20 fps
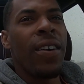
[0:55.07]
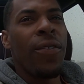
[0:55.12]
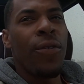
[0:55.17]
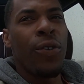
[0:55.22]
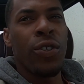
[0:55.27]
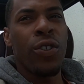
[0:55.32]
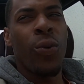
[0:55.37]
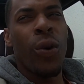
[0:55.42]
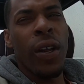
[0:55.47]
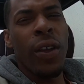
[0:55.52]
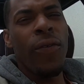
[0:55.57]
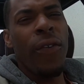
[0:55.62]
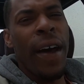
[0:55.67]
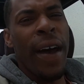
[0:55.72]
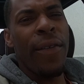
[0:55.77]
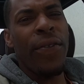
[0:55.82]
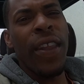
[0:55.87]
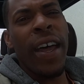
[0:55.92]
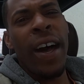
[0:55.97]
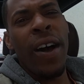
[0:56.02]
For
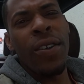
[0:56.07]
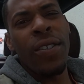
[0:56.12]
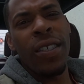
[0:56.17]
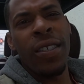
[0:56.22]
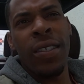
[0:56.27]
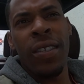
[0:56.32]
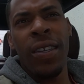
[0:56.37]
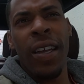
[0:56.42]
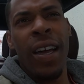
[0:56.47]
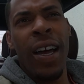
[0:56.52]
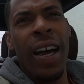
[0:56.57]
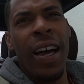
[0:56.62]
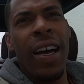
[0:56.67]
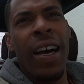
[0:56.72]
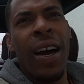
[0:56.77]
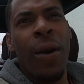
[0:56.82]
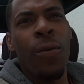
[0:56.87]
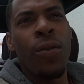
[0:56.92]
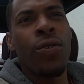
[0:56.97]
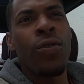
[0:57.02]
$25,000,
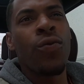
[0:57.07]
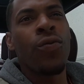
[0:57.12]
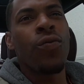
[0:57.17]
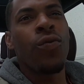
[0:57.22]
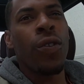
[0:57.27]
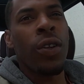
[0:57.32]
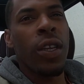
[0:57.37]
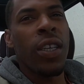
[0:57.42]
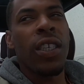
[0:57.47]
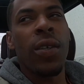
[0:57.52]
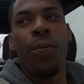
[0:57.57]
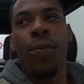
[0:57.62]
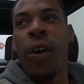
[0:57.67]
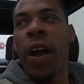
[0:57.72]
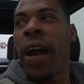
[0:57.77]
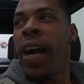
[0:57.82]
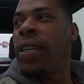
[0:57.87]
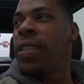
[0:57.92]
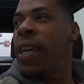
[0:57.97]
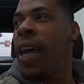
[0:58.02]
I was really
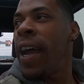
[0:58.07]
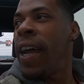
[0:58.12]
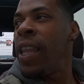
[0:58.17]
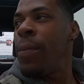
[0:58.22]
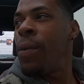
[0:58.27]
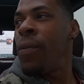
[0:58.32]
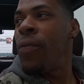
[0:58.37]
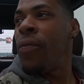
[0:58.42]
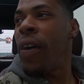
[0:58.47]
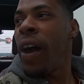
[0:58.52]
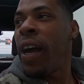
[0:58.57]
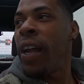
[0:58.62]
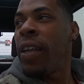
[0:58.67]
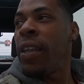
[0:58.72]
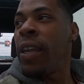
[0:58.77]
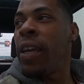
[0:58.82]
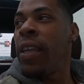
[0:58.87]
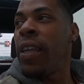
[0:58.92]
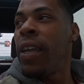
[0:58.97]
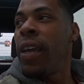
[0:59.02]
surprised that I ended up
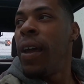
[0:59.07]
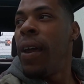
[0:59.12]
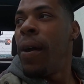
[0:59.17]
finding it.